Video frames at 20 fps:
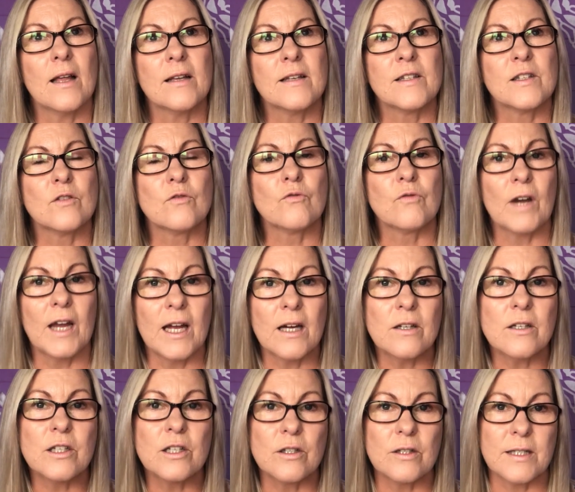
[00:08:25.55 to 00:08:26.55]

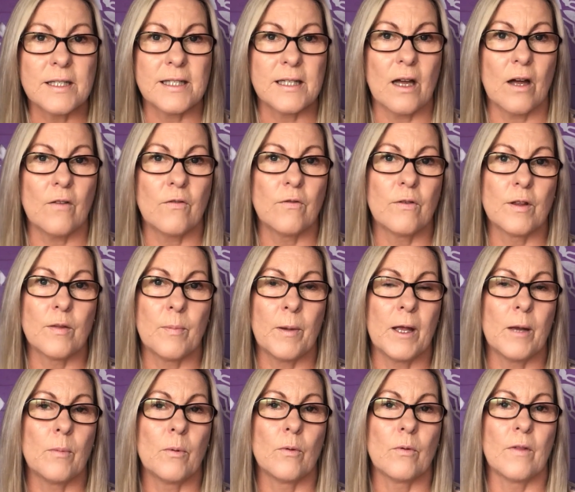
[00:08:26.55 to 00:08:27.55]
surround yourself with
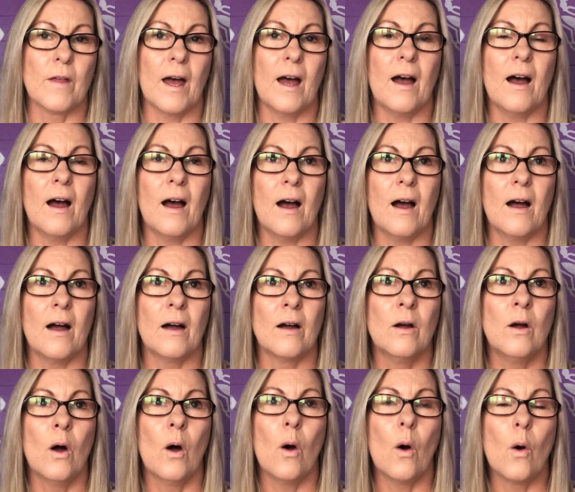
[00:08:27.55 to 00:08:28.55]
people that are
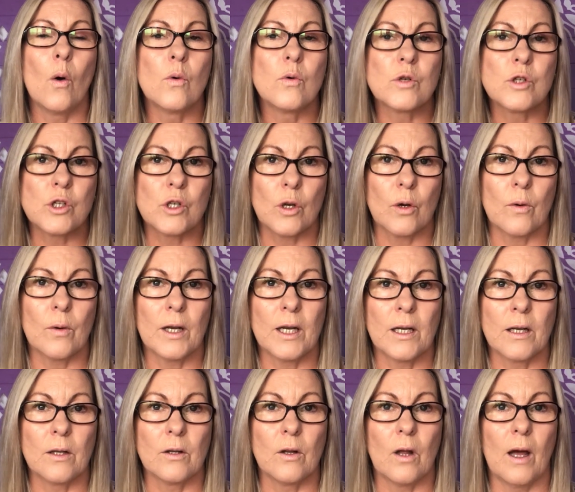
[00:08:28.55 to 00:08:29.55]
also
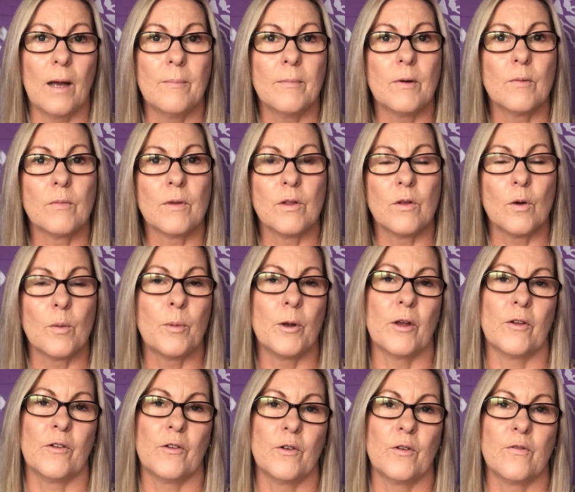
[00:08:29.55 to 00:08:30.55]
in alignment with your
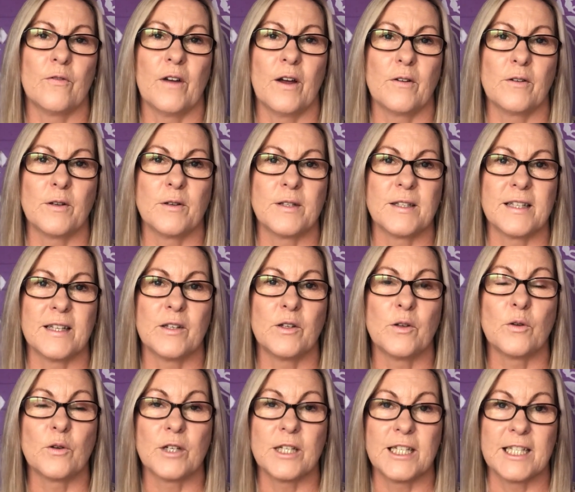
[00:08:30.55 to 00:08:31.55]
personal values and
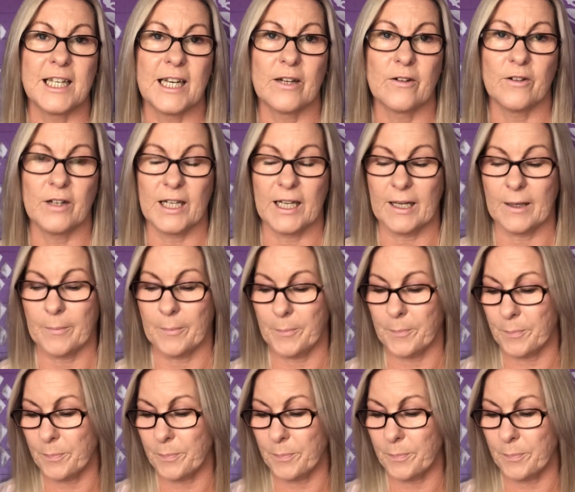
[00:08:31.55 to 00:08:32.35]
your integrity.